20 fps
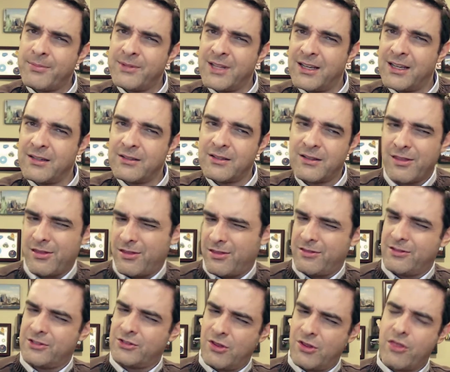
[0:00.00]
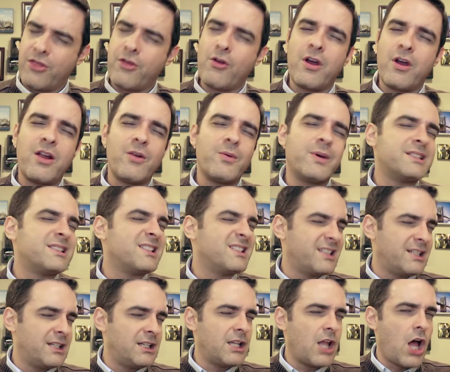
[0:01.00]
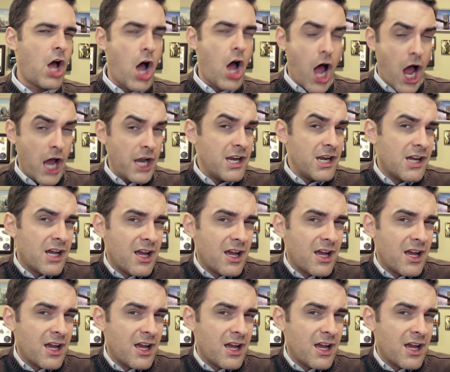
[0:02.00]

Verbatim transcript: I thought it was a little odd.